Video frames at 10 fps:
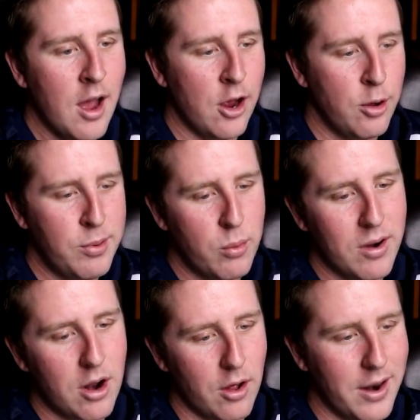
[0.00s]
I hope he
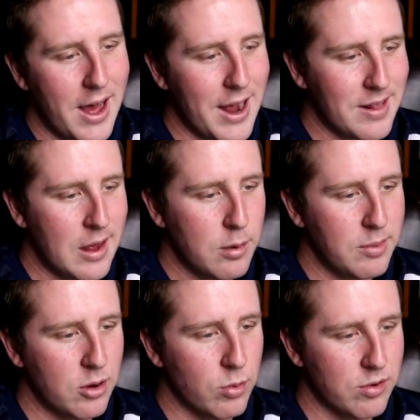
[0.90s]
went all nine. That would
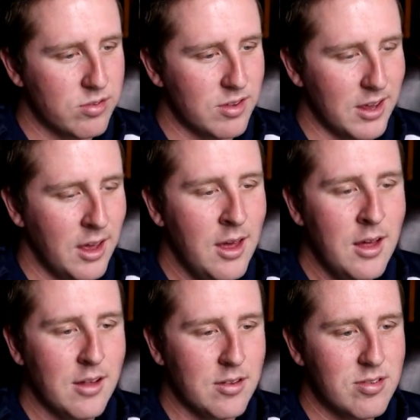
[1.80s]
be cool to see.
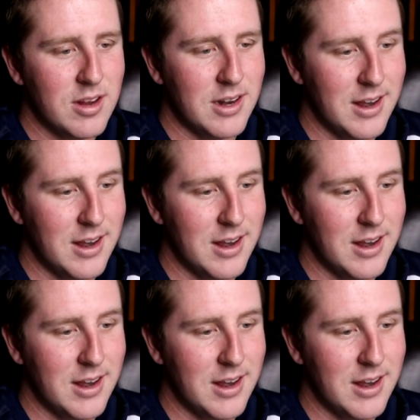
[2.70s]
Let's see,